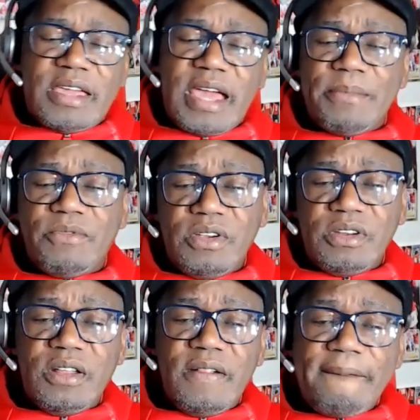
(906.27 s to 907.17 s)
Cameroon,
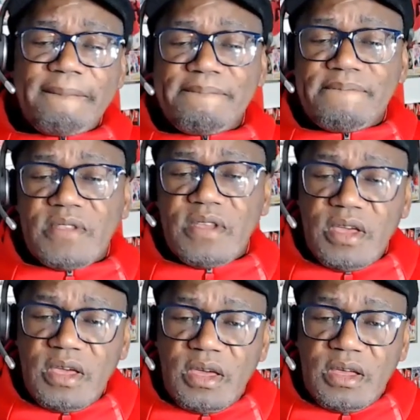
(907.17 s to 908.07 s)

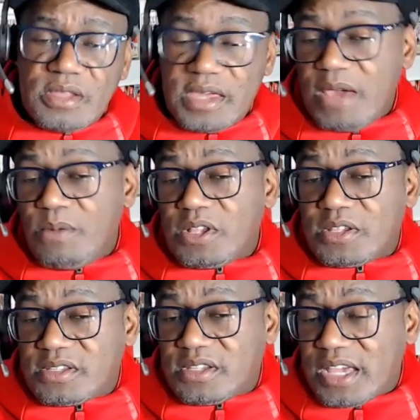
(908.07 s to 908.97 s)
the game
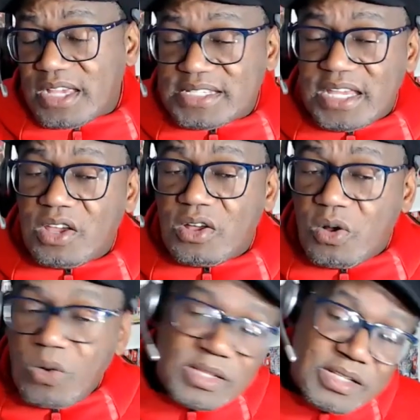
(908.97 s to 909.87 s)
was
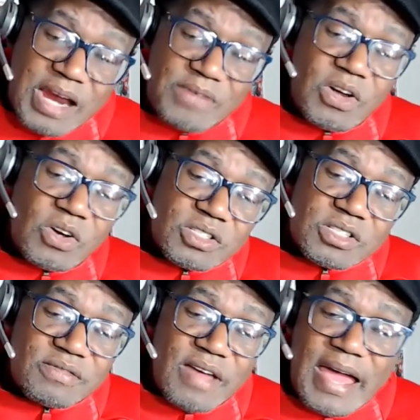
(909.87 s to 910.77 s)
Senegal, who are the current holders
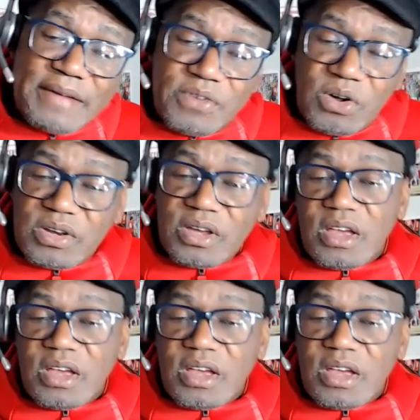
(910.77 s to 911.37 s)
of the AFCON,